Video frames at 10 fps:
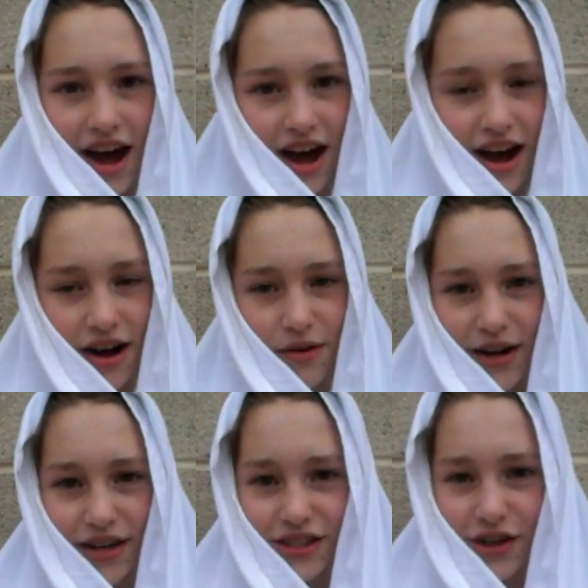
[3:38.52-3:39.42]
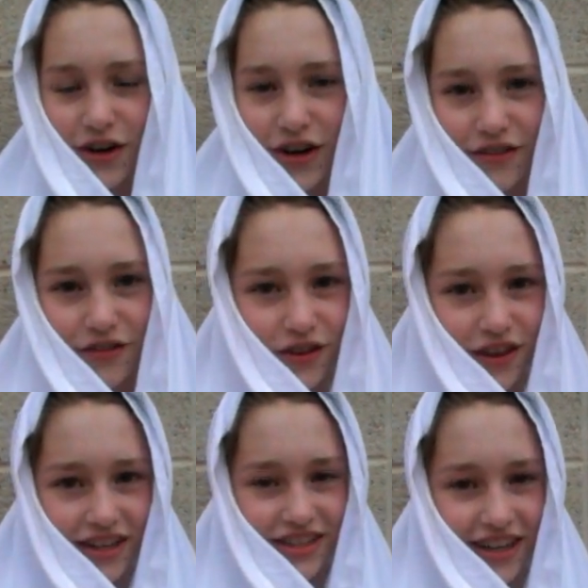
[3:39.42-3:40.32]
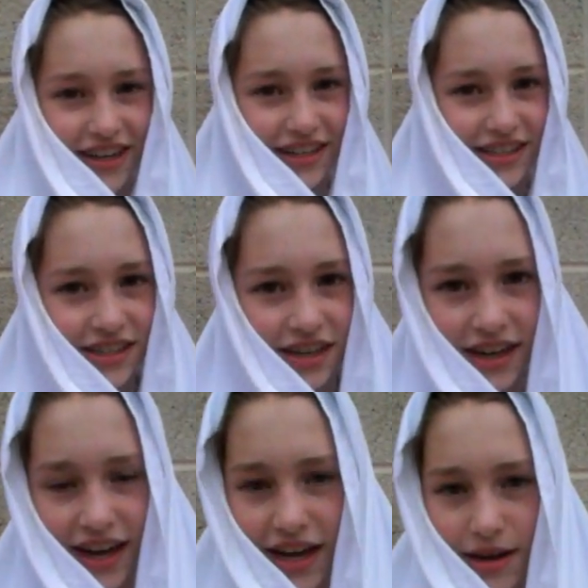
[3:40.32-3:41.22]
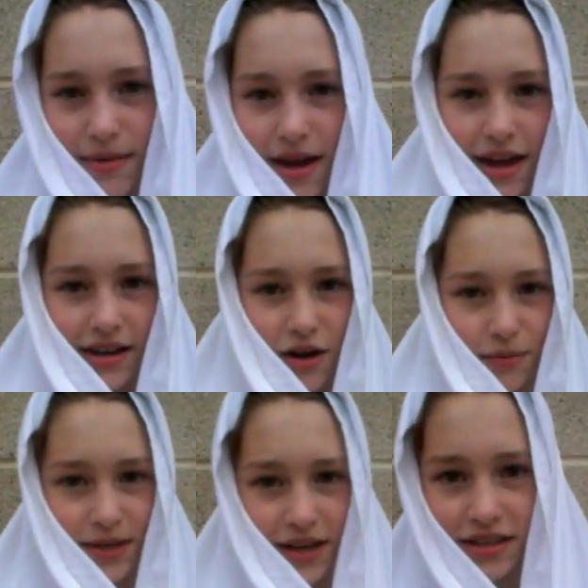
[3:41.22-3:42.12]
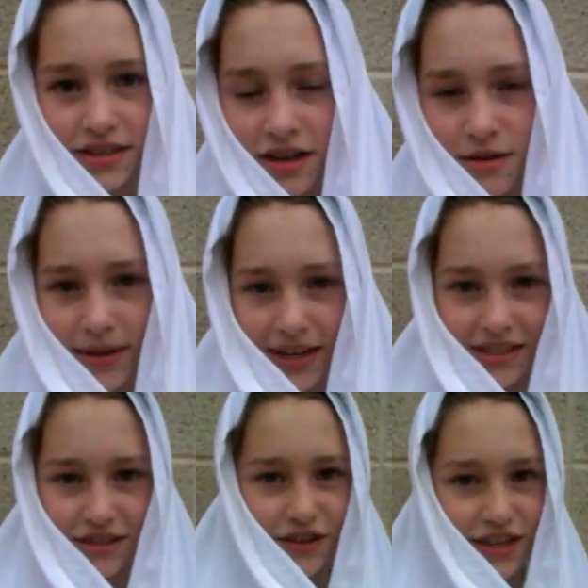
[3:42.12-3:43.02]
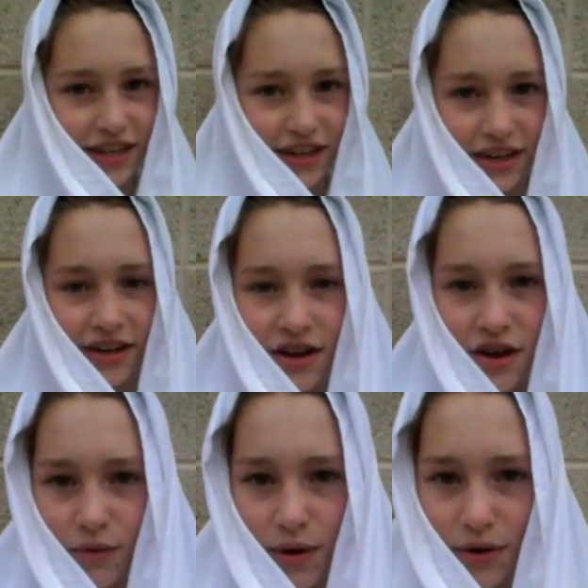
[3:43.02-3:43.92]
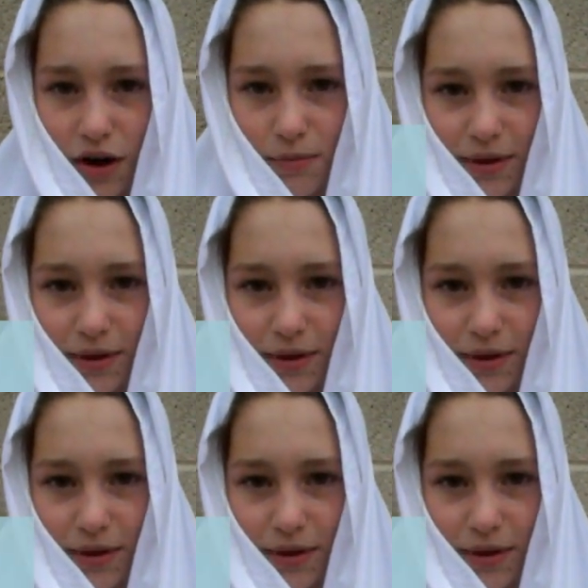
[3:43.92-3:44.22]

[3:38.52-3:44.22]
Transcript: Uh, we are so grateful that Titus came and helped us, because if he didn't, we would all